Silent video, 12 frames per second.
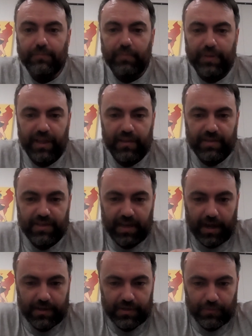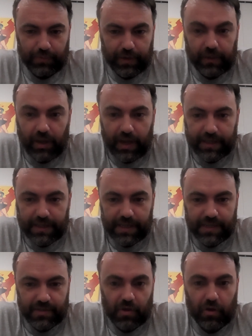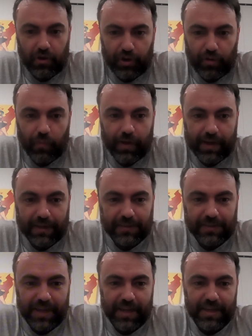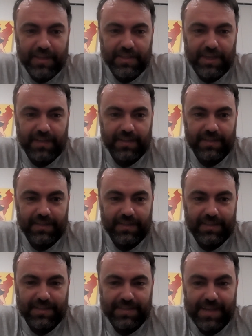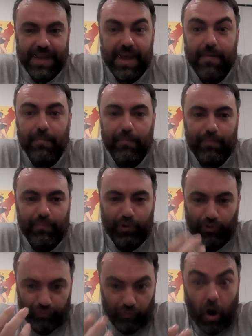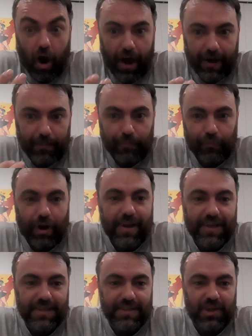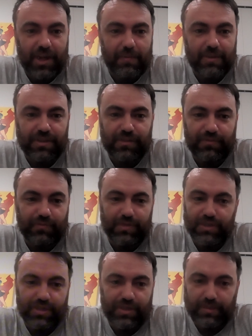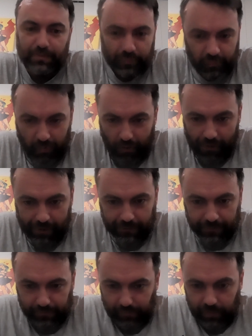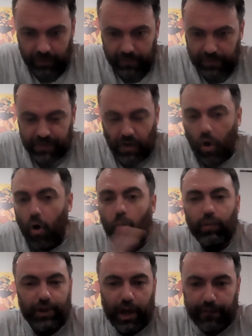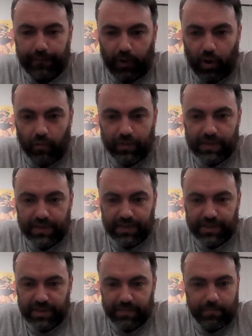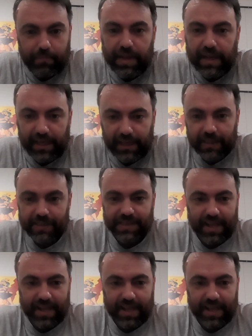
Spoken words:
but then starts to realize he's not going to win, and you start to see him cry and break inside because he's just this whole life goal is just meaningless